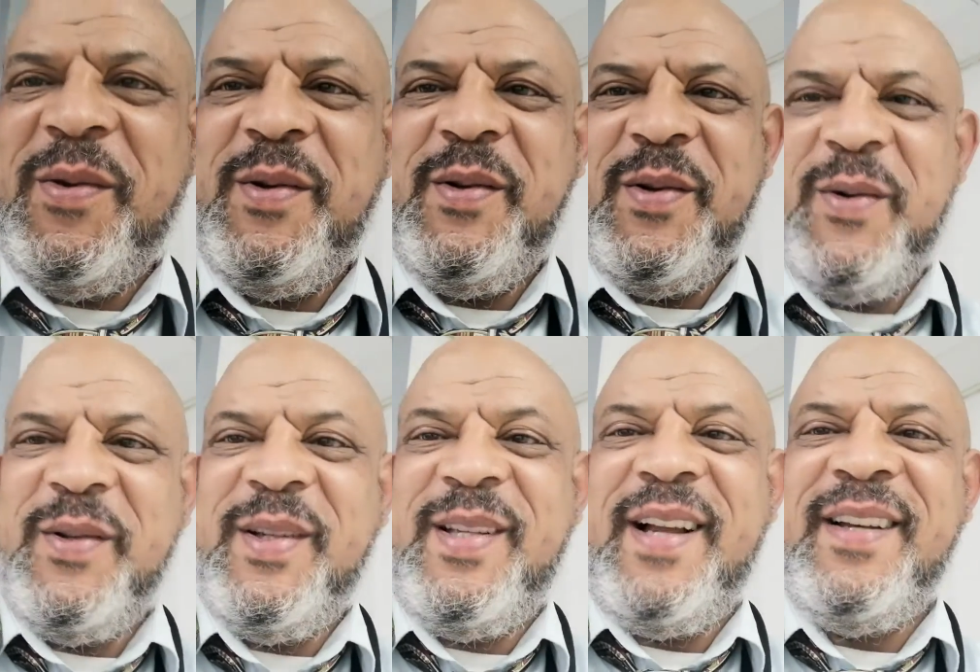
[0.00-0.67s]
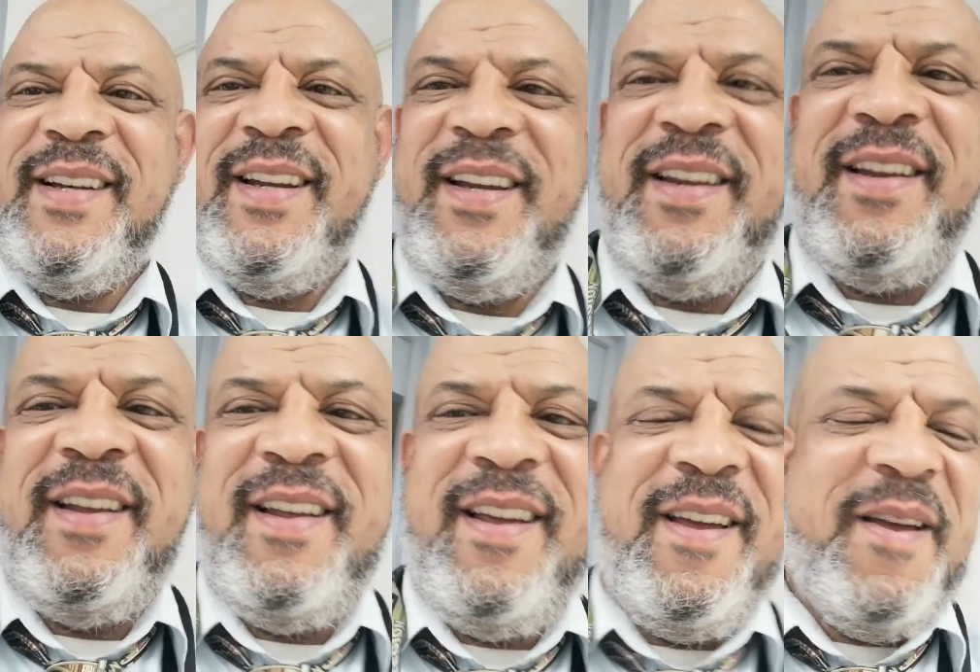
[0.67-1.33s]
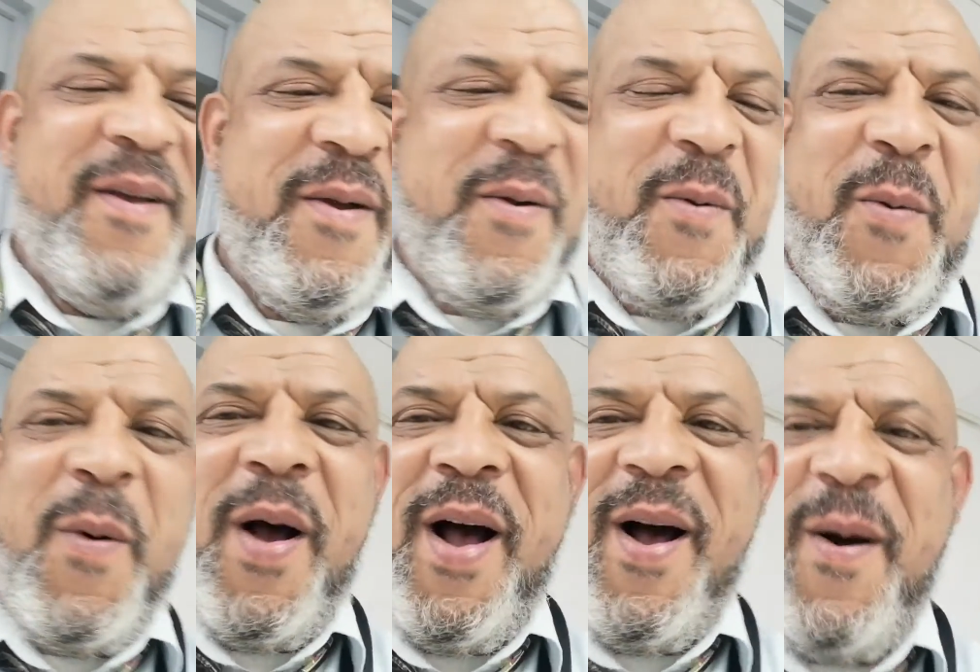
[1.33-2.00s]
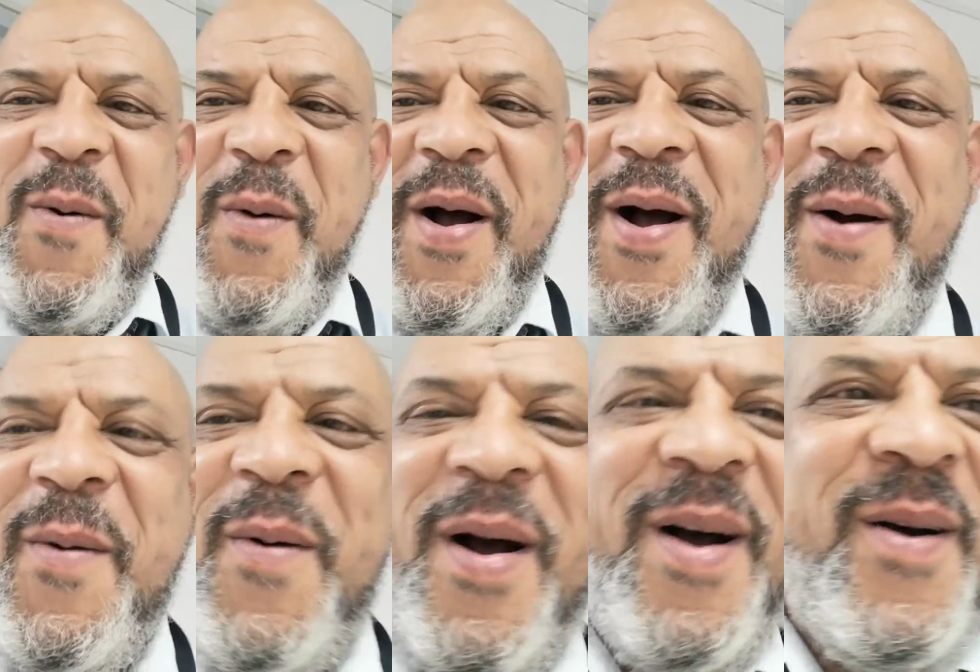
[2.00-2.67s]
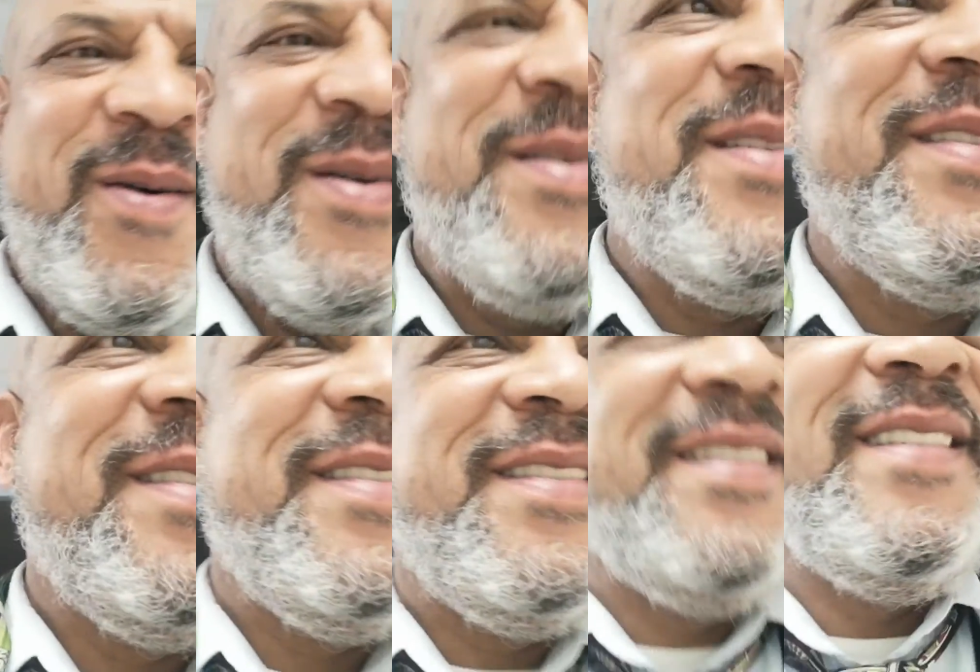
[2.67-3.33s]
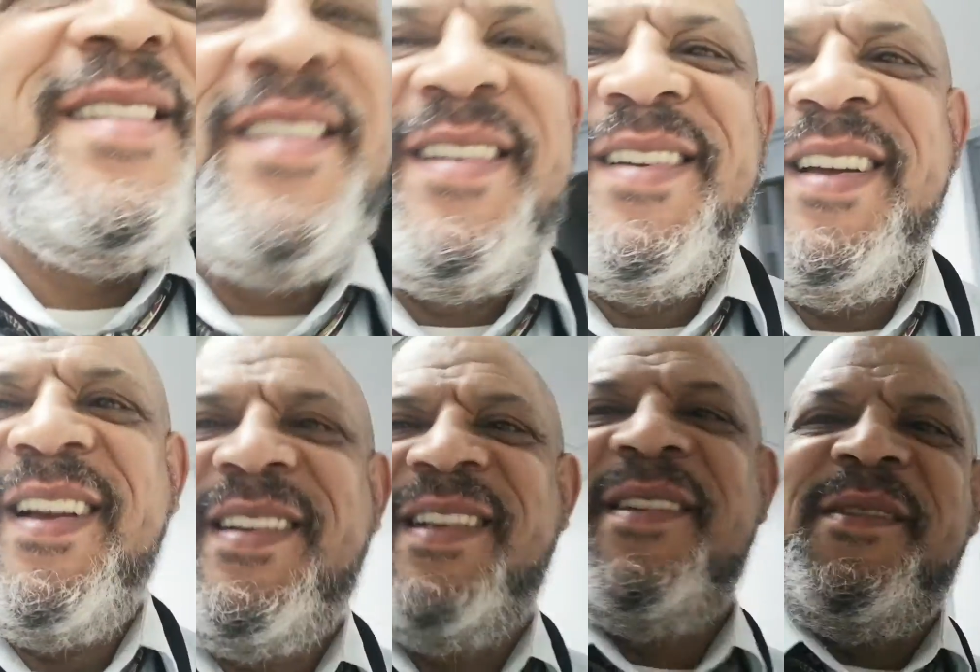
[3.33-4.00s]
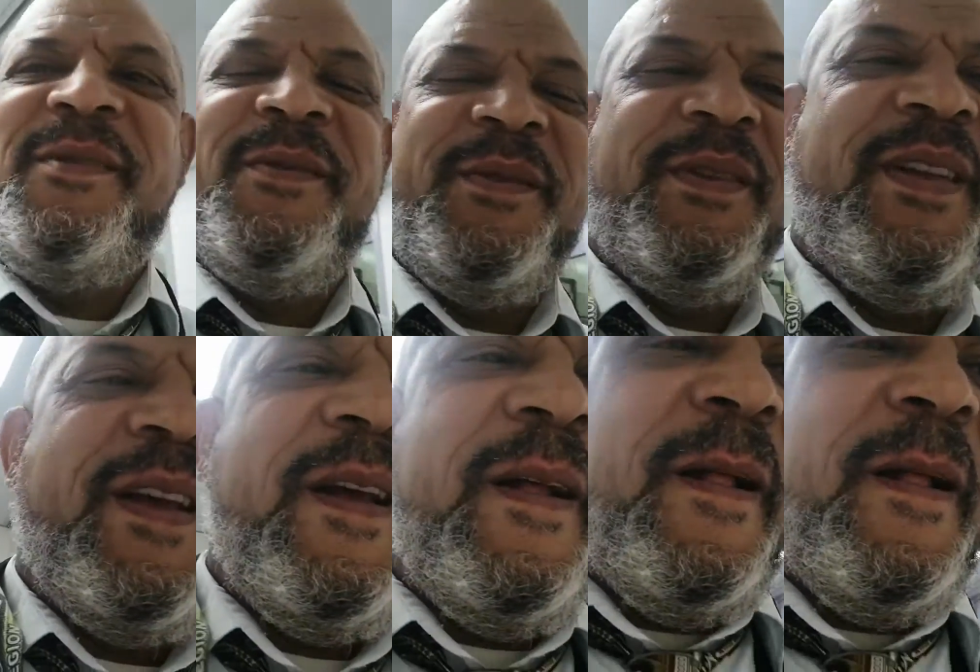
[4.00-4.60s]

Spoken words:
on Sunday. Wow, wow, wow. Excellent news.